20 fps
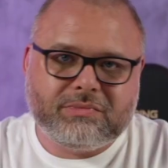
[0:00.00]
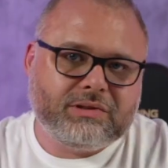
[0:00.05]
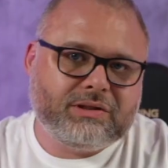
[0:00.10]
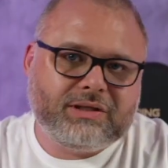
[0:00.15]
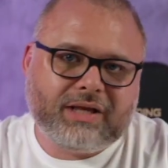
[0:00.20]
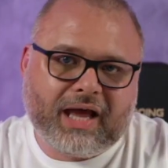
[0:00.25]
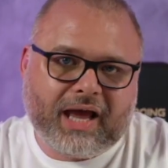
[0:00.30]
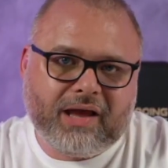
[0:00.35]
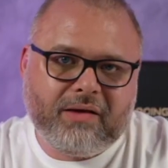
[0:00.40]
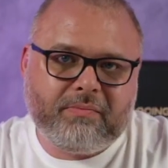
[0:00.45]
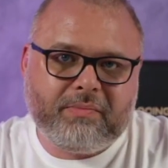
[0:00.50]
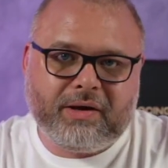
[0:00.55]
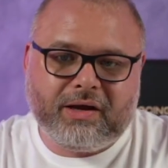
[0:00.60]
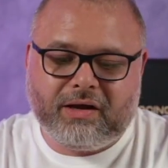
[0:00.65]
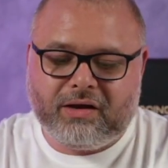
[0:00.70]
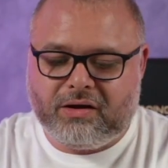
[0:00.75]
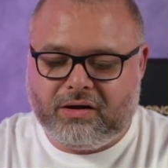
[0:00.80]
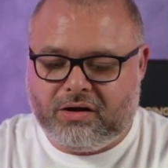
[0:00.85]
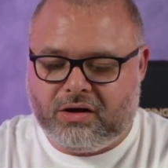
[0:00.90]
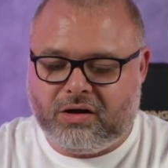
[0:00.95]

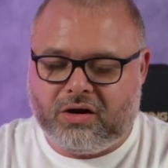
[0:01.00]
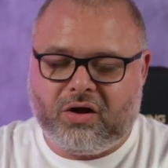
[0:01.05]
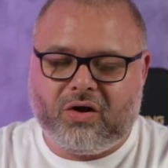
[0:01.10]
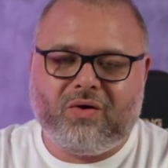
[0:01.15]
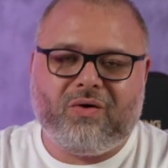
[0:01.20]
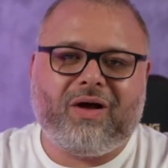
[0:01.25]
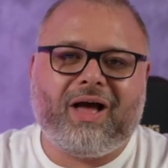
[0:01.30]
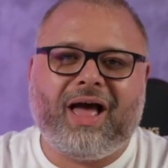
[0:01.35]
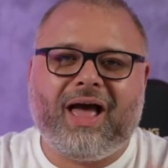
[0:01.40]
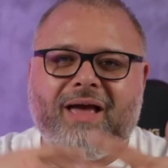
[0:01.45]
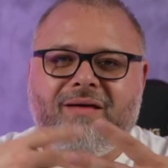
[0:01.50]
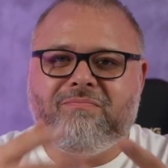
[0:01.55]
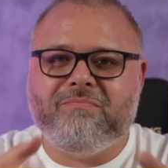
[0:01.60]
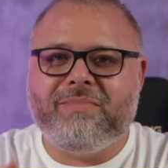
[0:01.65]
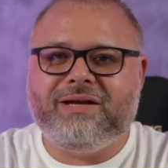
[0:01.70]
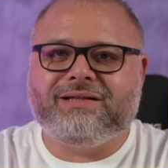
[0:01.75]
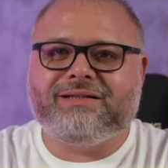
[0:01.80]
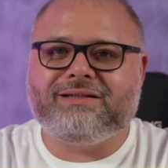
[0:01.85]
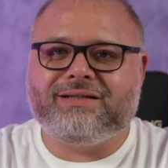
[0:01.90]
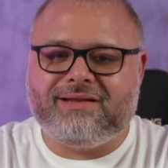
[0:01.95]
typing. You know, I
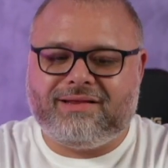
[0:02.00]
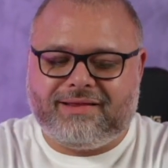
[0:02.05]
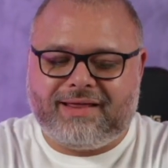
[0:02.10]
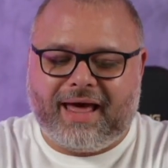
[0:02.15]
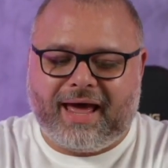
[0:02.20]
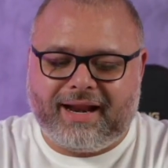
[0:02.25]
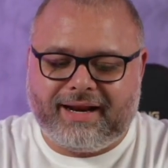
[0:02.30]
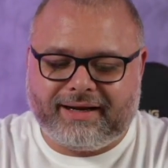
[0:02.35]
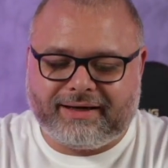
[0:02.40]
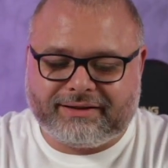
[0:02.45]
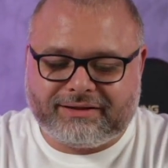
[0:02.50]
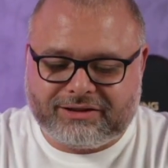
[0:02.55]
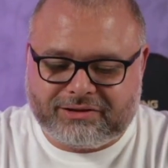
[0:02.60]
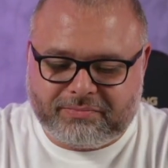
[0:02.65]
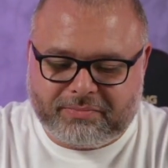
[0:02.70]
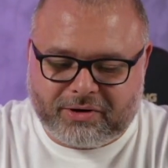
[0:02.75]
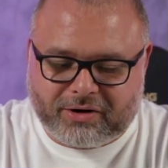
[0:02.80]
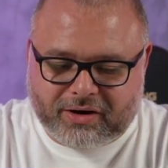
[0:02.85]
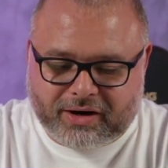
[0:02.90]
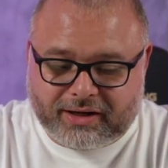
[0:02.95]
miss that
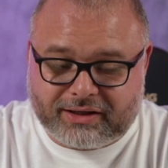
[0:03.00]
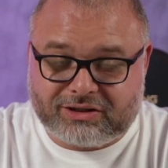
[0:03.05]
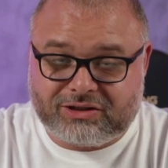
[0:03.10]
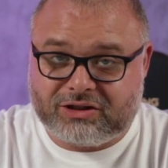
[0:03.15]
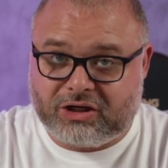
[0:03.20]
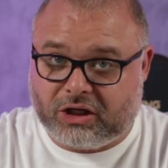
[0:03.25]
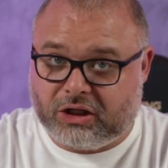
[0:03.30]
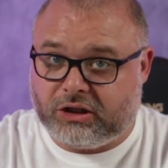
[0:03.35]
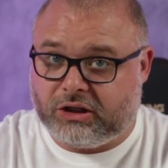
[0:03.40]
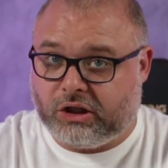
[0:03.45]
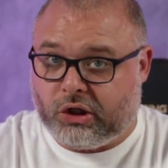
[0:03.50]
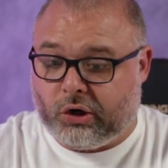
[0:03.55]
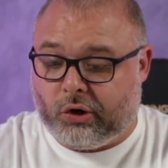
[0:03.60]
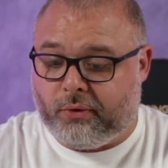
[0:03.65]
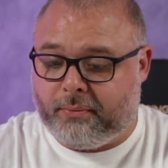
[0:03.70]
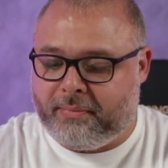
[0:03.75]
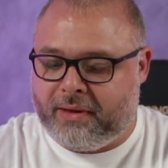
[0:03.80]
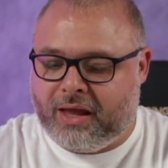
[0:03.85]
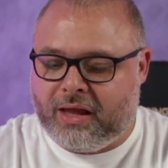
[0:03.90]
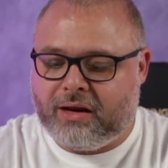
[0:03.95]
experience a little
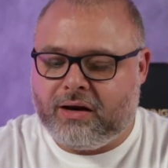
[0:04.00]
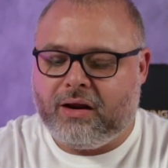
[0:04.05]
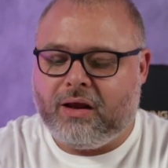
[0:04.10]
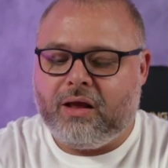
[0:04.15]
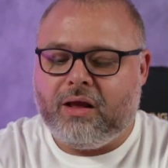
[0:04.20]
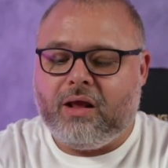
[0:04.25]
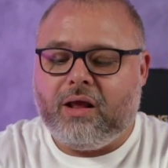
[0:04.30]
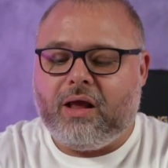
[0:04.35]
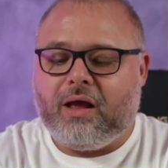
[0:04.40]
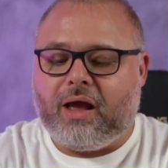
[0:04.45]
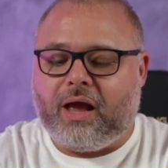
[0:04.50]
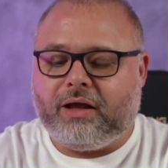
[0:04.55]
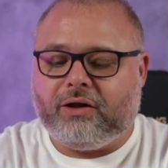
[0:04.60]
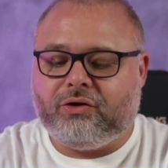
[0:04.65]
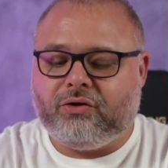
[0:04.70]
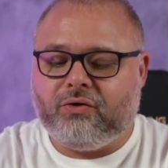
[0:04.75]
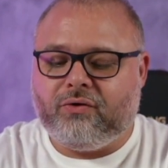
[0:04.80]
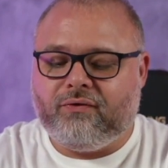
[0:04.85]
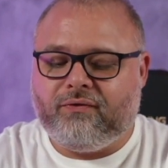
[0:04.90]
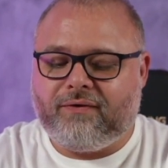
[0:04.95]
bit. I
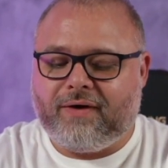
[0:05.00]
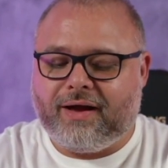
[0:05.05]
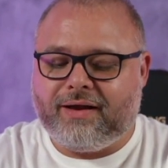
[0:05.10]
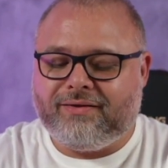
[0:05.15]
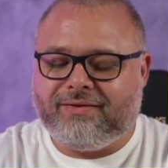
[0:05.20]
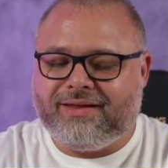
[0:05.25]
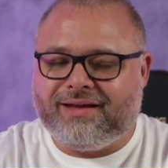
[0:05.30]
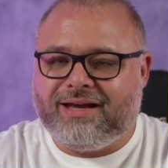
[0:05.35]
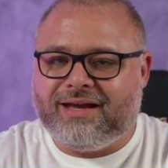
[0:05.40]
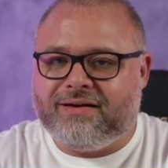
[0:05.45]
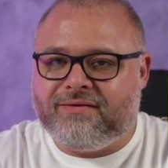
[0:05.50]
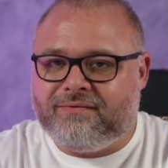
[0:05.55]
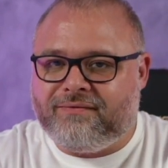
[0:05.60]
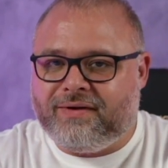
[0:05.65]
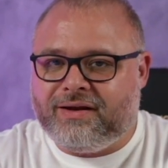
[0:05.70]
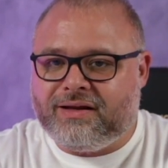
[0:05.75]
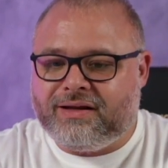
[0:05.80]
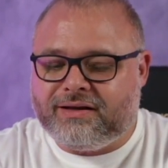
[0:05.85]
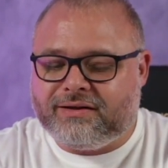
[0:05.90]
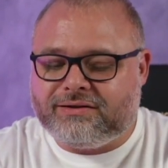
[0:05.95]
do find the
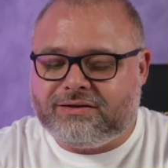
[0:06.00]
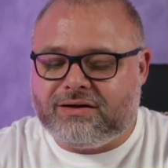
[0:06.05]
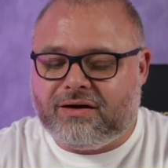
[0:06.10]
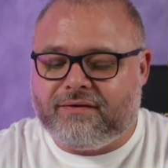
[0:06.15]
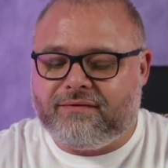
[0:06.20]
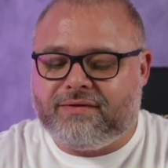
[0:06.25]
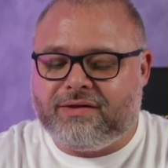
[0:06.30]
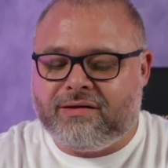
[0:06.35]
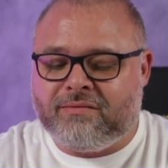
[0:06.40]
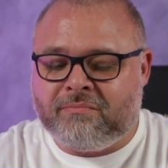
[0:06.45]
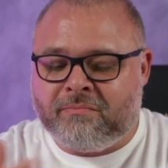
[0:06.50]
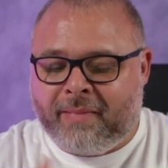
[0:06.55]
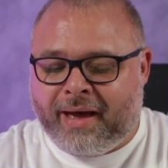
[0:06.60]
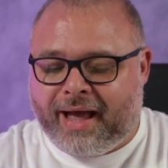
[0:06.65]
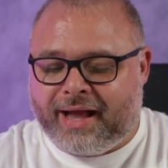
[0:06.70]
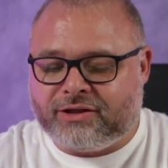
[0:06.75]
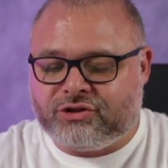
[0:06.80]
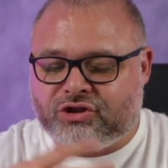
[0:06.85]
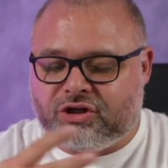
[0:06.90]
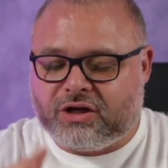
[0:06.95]
convenience of the
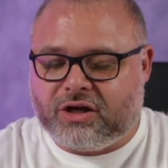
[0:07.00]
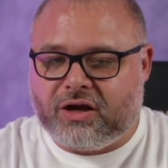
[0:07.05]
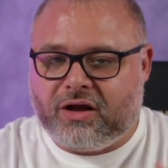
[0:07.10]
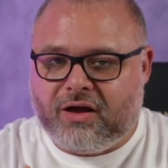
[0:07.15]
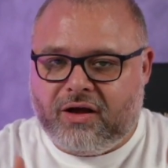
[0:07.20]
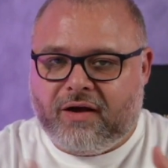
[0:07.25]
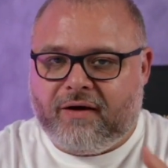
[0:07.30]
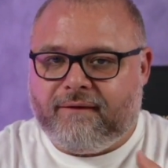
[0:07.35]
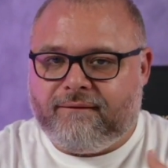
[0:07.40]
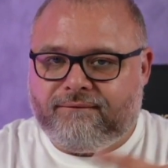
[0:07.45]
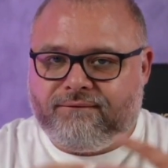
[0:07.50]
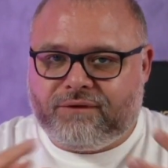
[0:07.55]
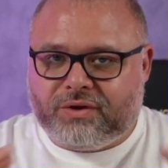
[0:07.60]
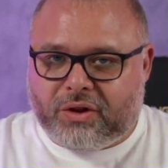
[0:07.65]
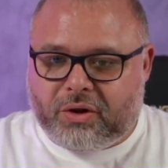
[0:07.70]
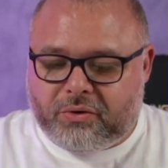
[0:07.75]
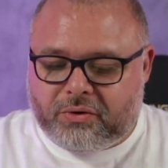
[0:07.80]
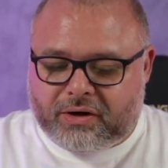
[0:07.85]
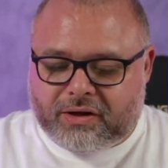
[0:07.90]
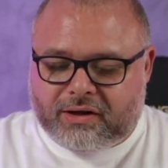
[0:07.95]
magic floating